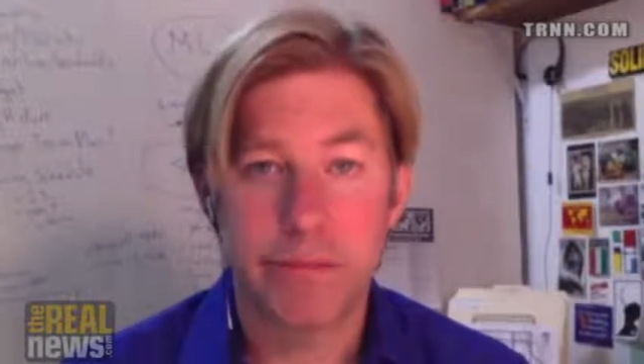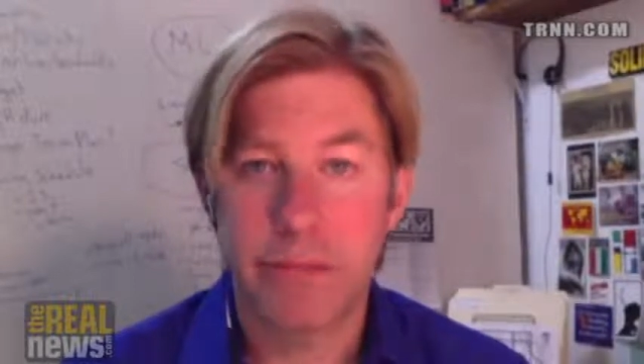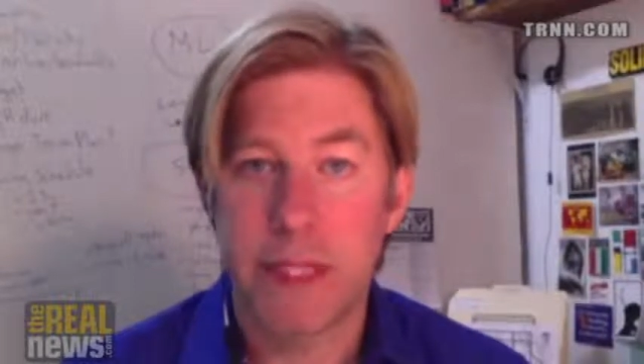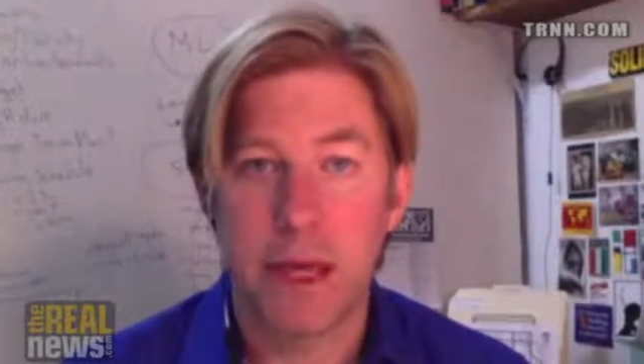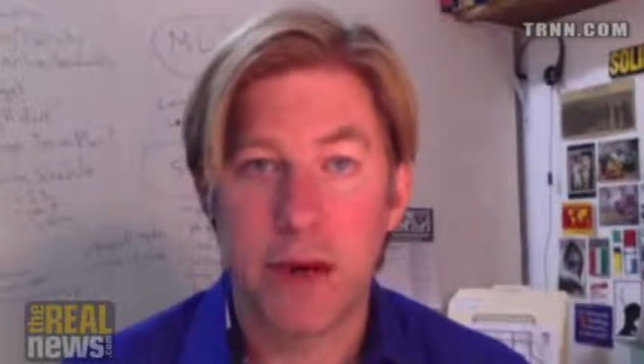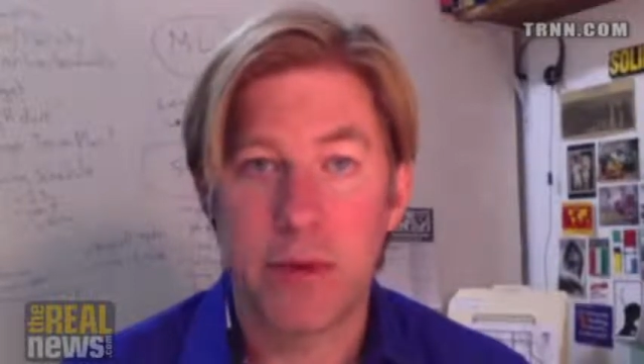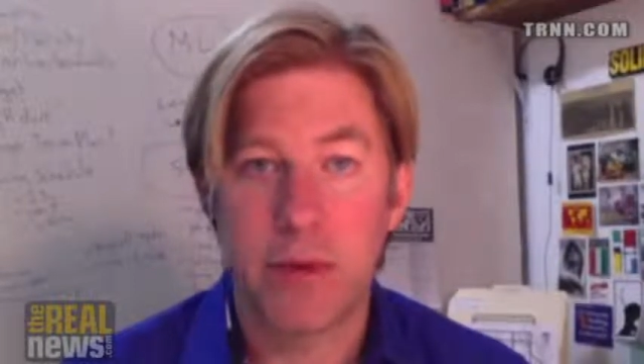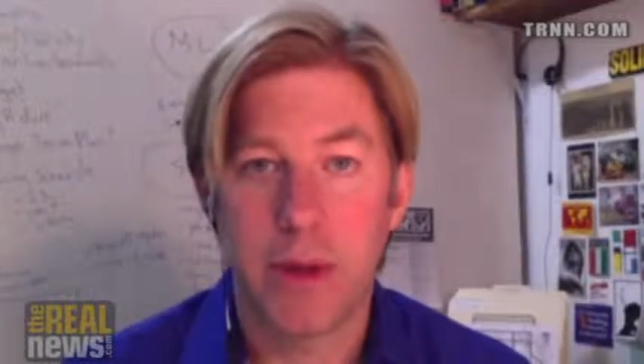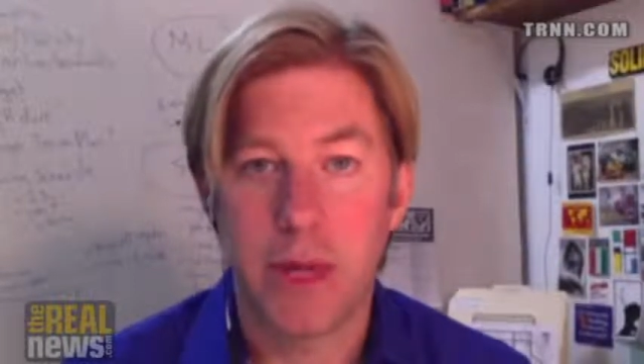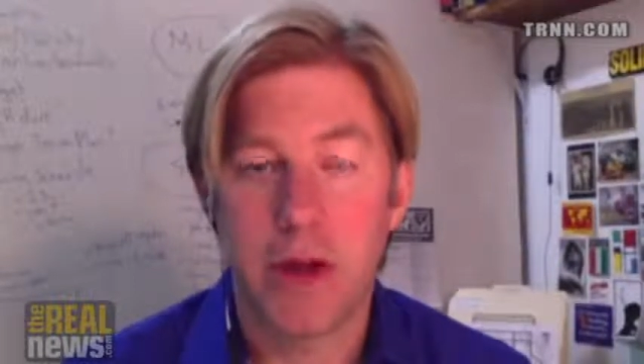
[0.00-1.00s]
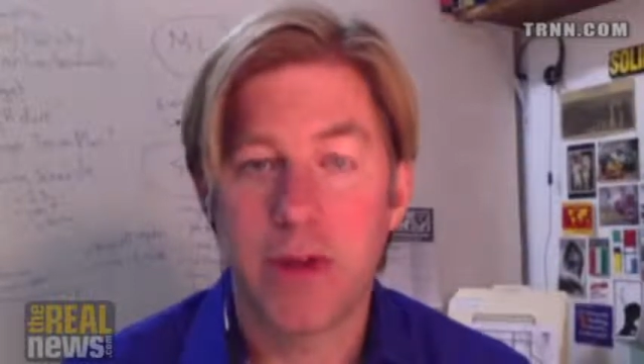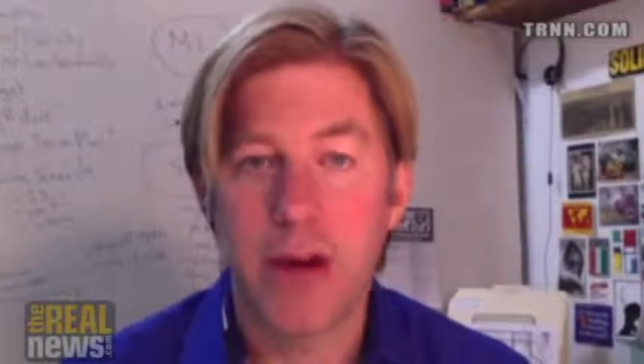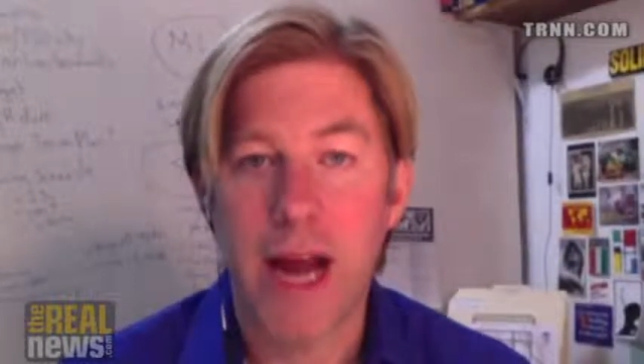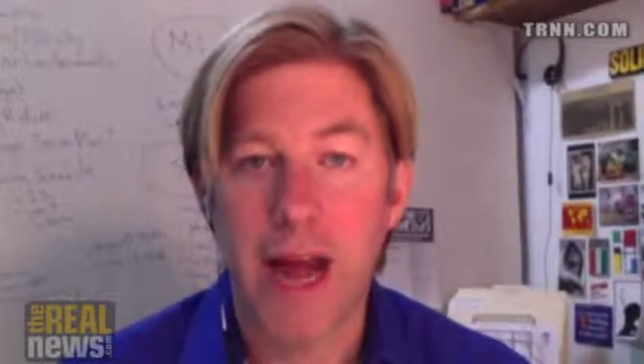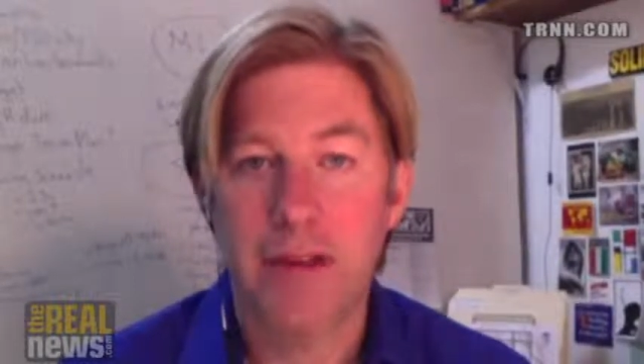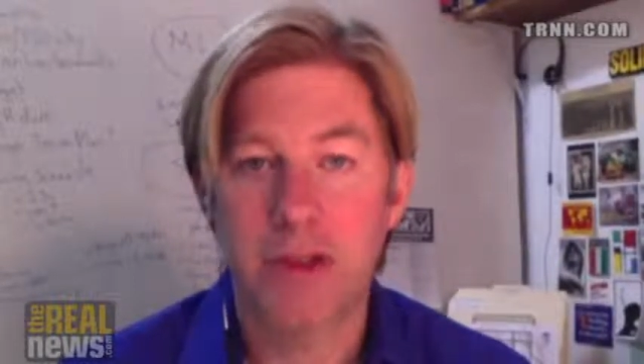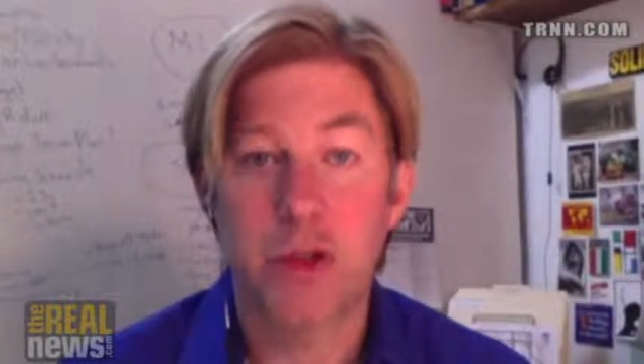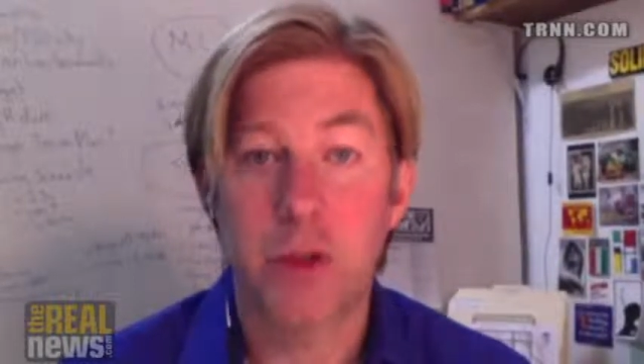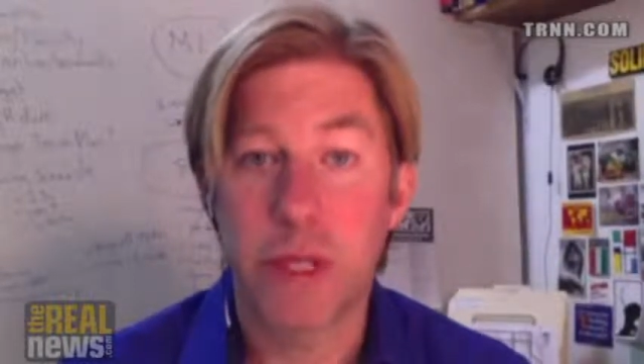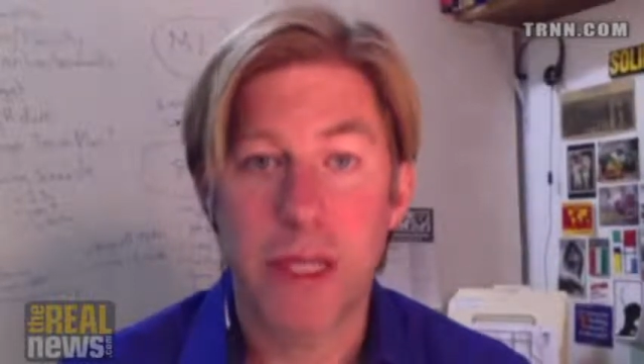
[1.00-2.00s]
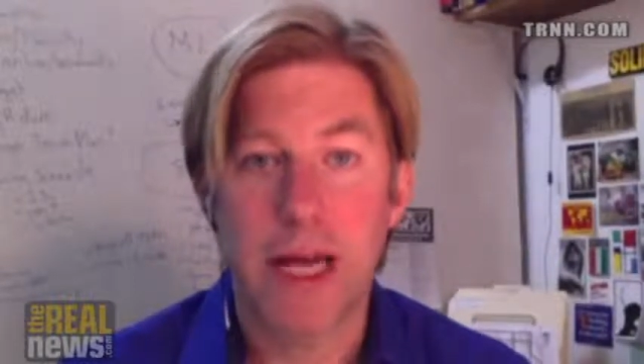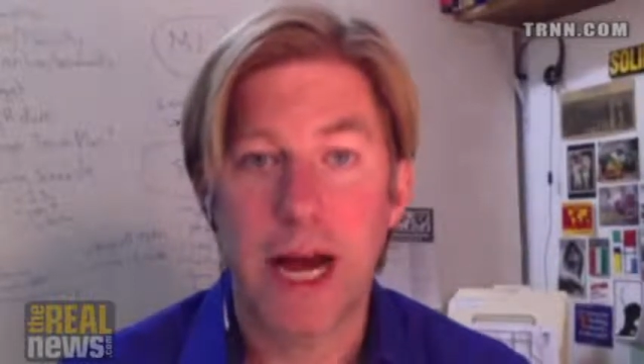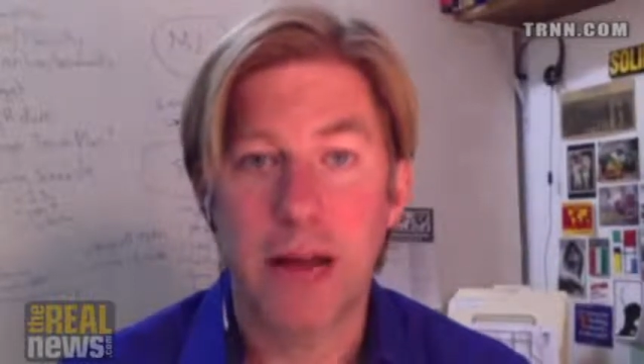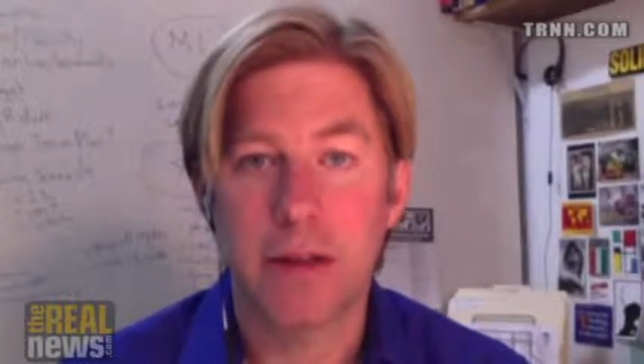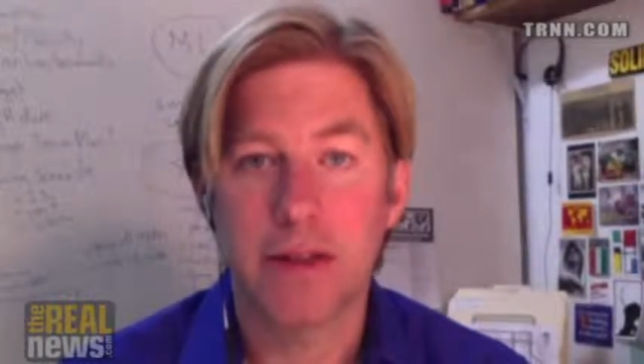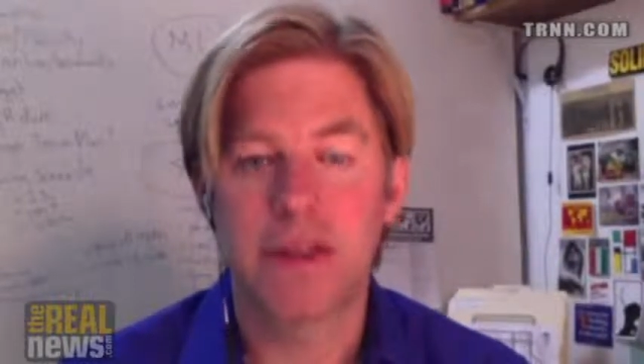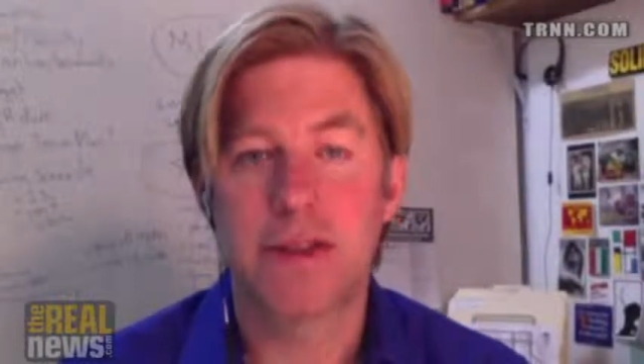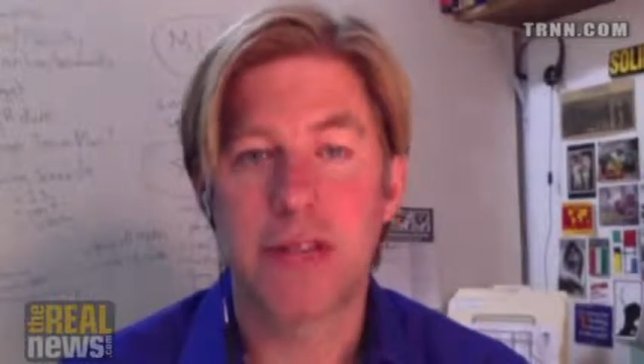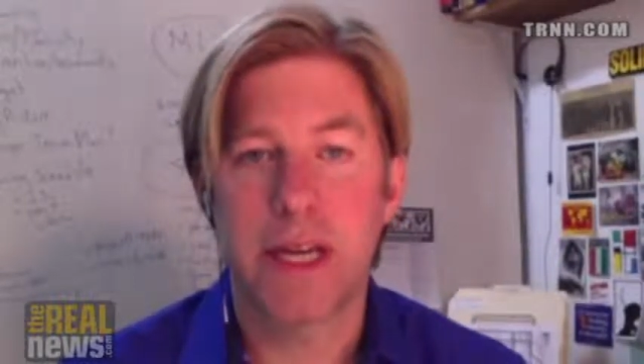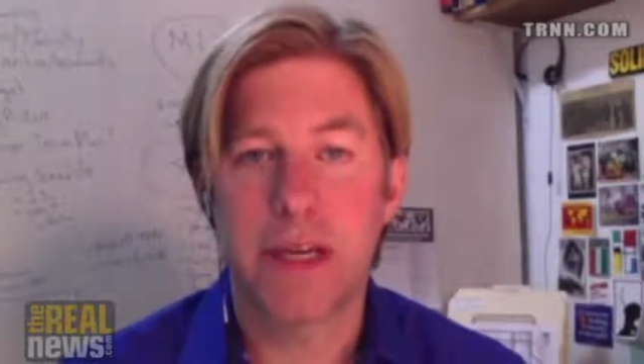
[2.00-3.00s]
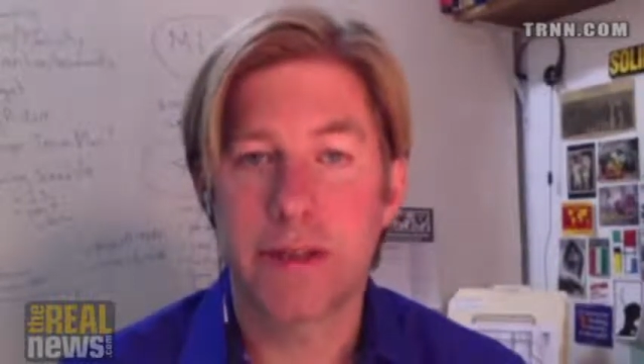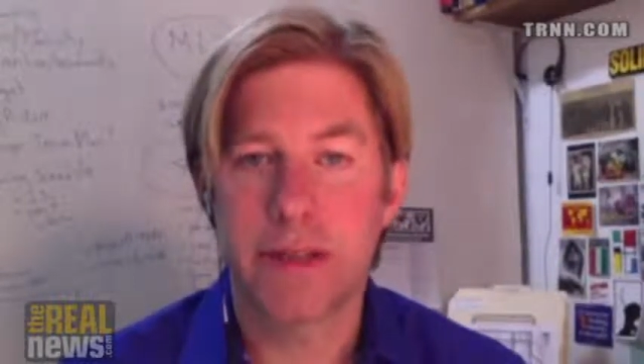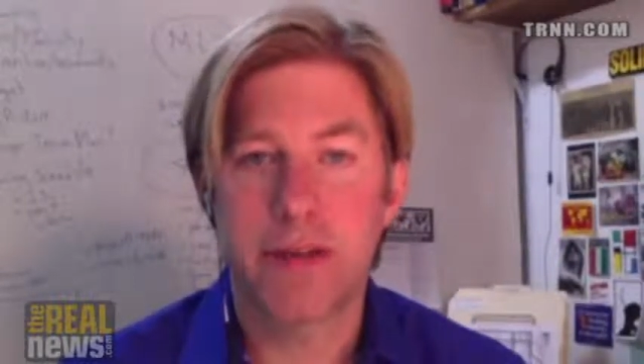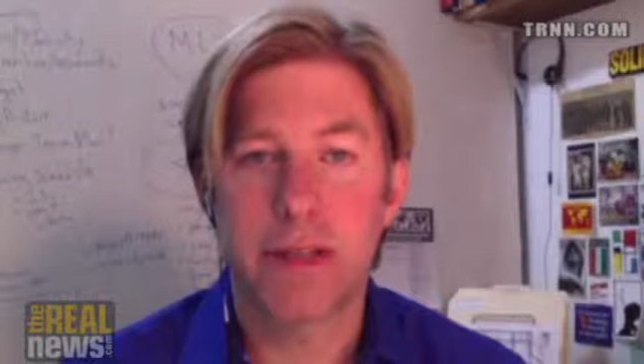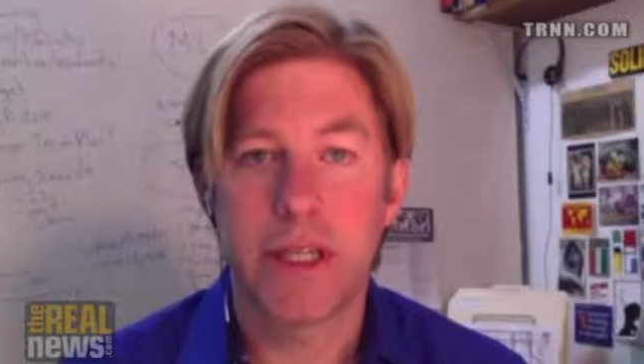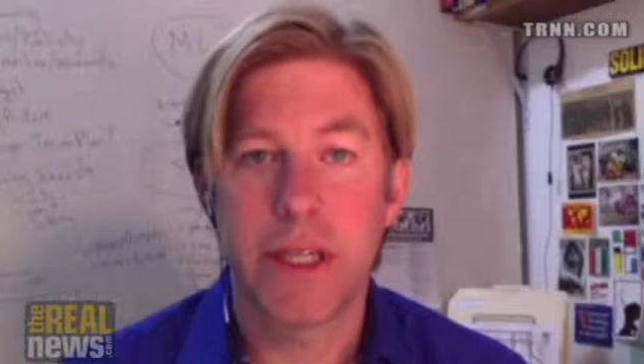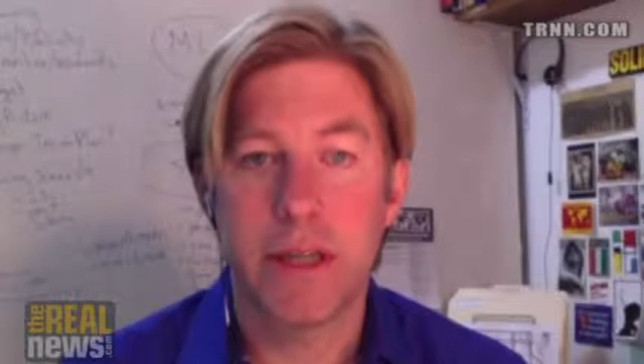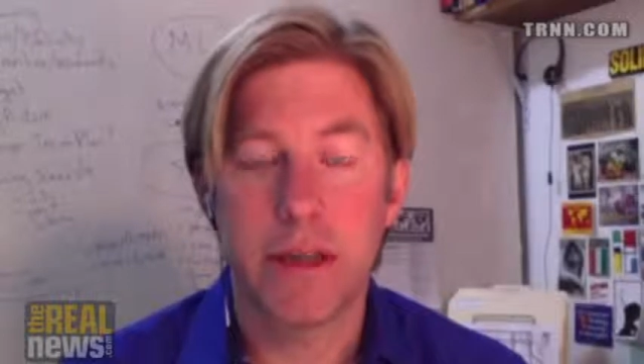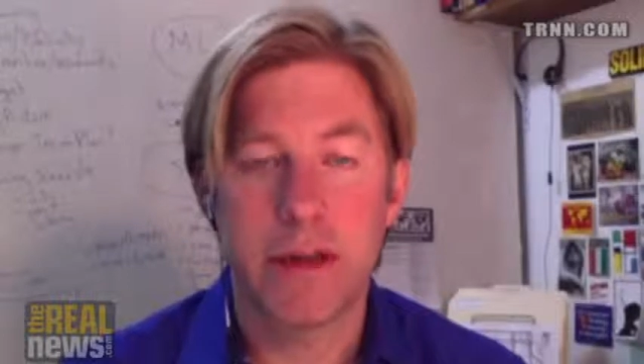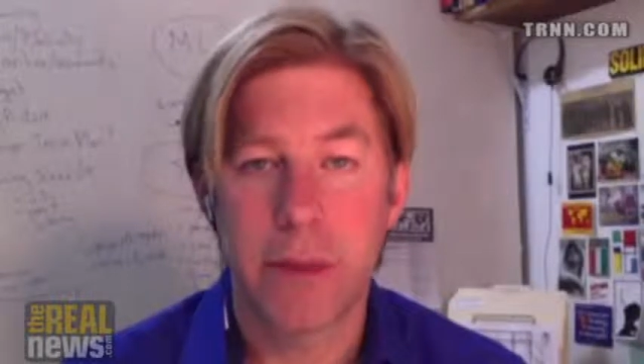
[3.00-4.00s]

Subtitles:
over $500 billion in sales every year.